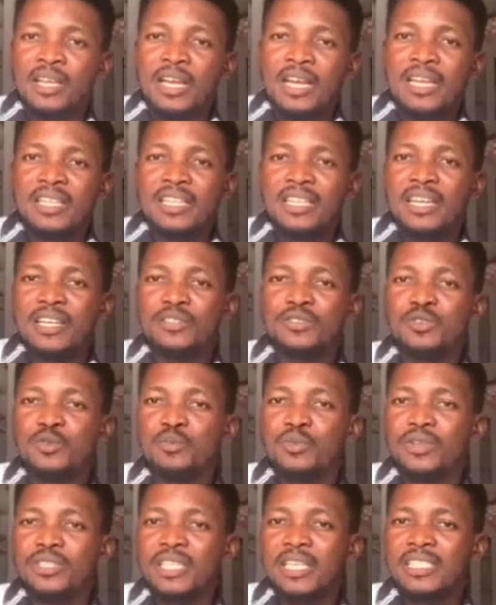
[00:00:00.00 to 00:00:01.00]
And there are two
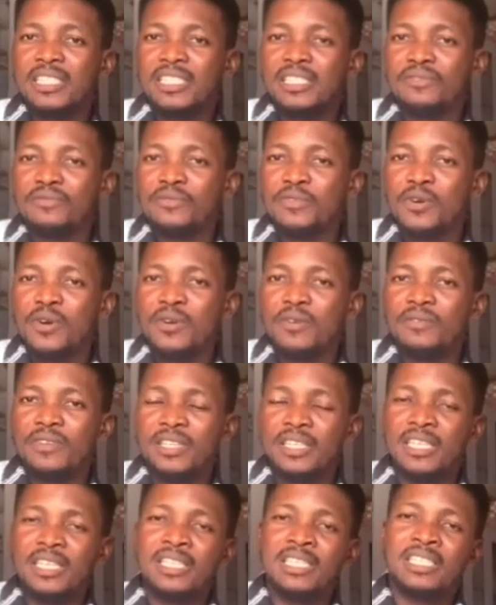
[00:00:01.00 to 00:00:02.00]
processes involved
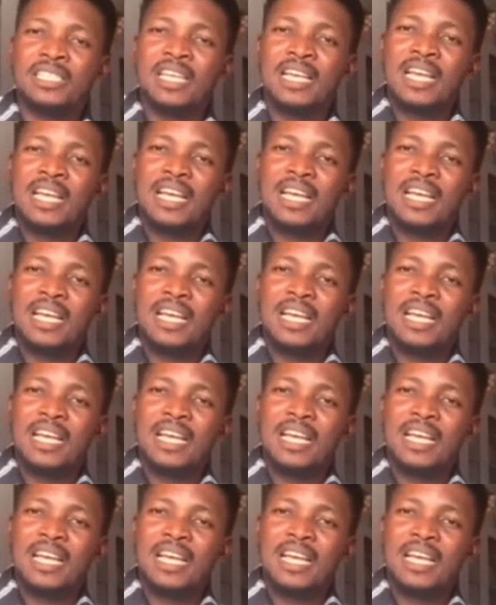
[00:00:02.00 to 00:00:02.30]
in this.